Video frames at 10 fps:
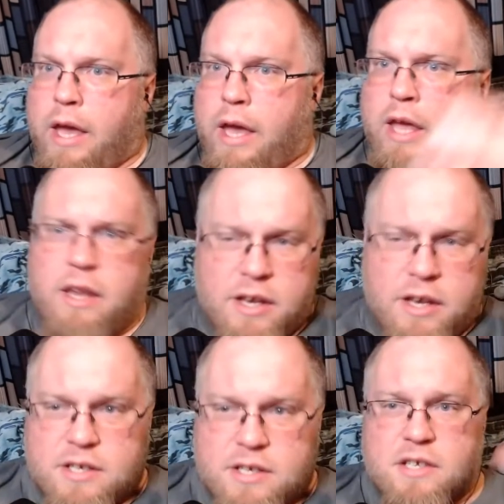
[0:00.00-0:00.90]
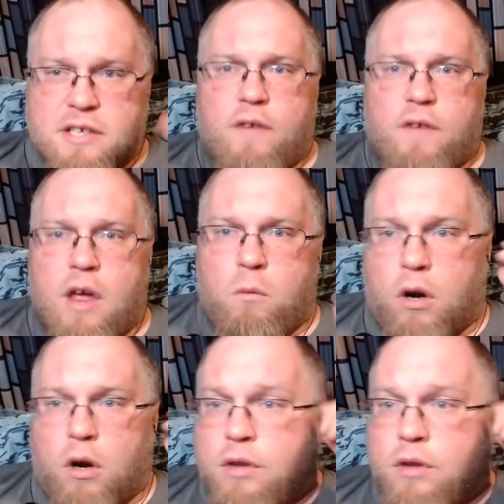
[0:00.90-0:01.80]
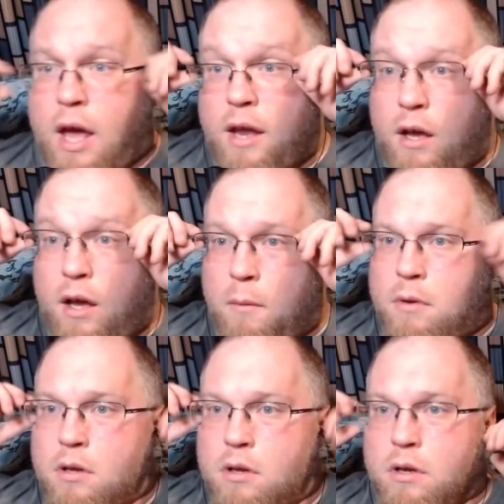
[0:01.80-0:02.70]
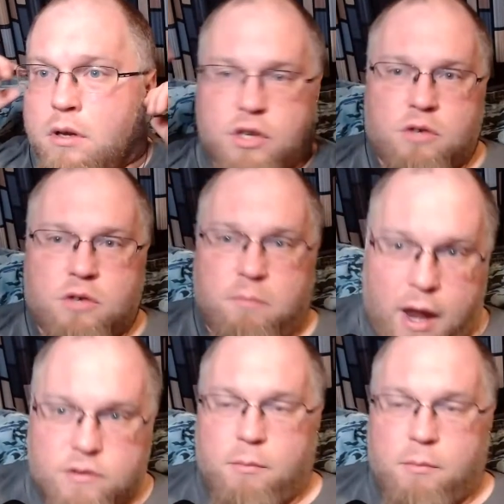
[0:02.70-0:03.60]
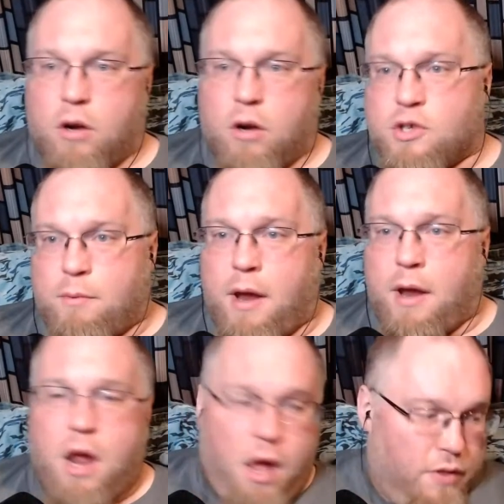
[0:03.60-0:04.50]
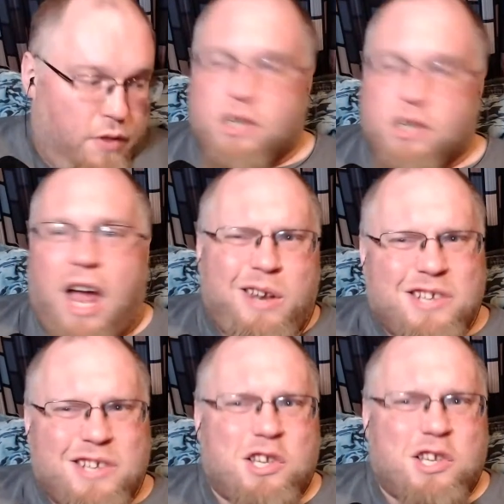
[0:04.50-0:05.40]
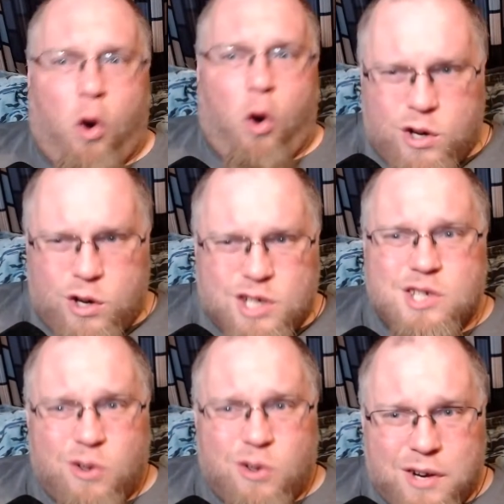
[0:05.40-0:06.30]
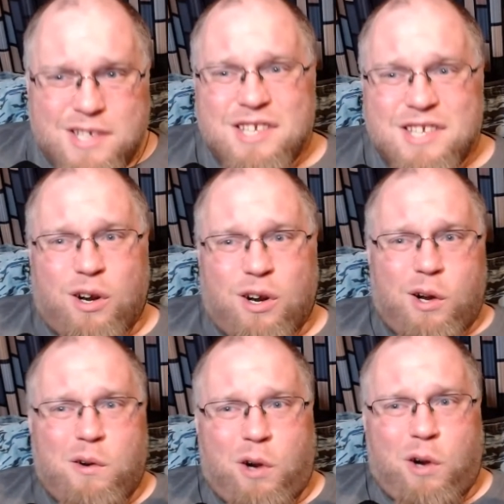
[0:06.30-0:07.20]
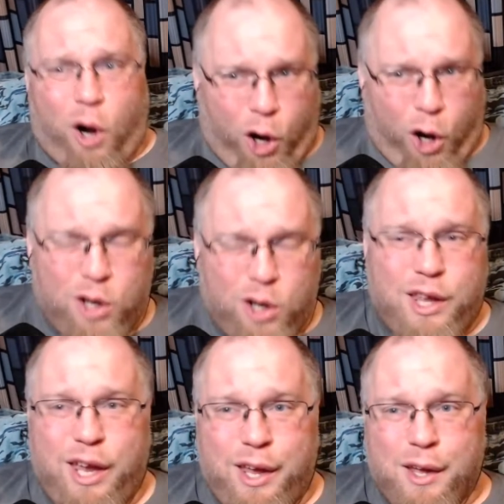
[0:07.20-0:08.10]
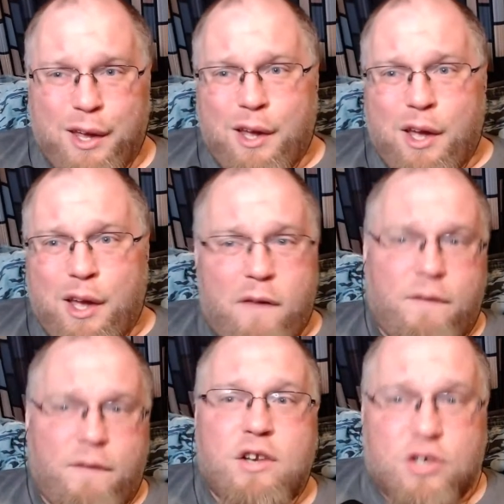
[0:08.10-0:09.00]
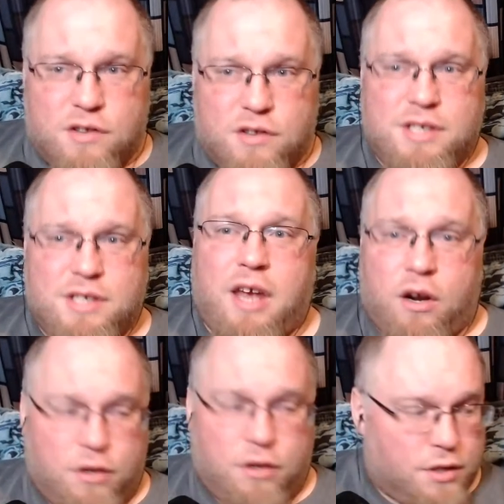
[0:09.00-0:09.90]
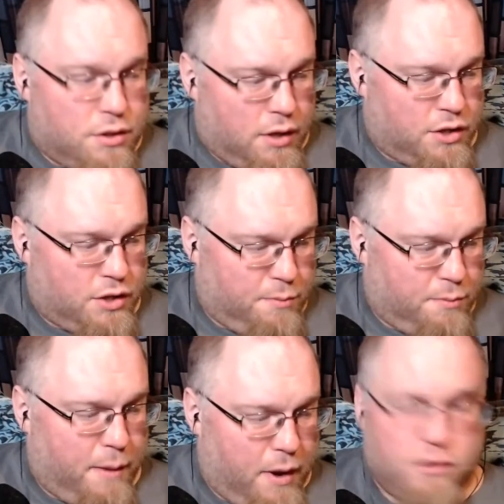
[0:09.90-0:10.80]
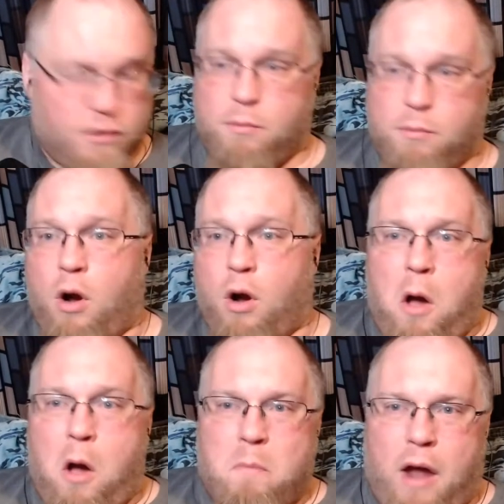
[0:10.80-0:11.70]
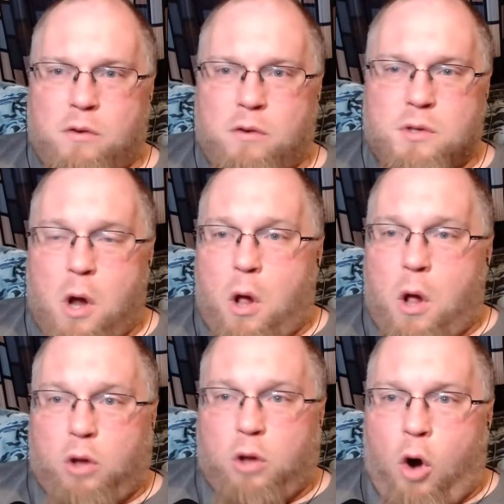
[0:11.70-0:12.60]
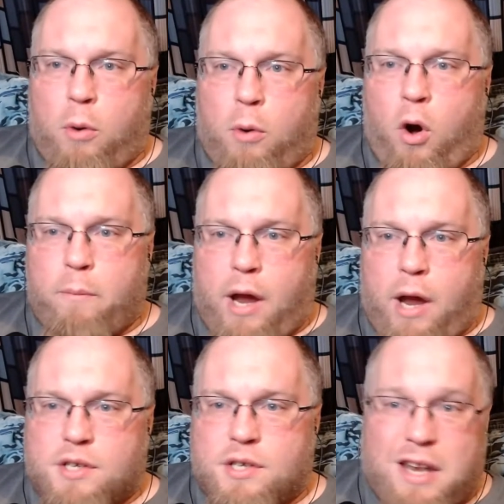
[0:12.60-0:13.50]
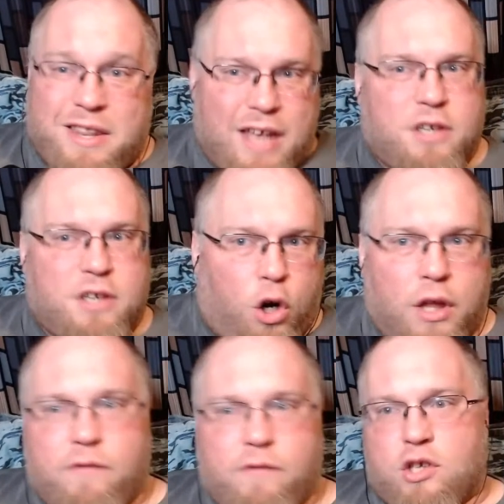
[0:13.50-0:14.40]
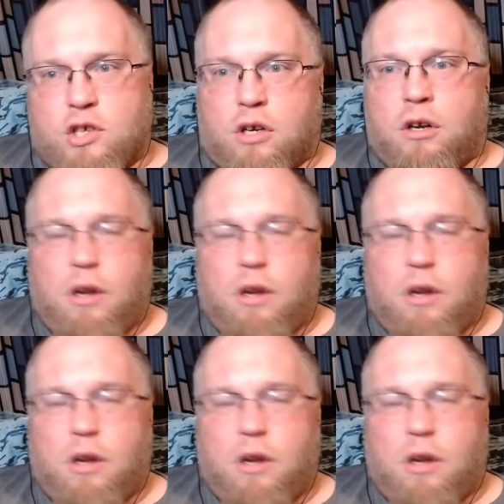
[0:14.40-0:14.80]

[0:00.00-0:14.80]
It's the start of that world, and starts with Man of Tomorrow, Superman. These are not necessarily origin stories. These are early adventures of these characters. Like Superman, Man of Tomorrow battles Lobo and Parasite. That's an early adventure.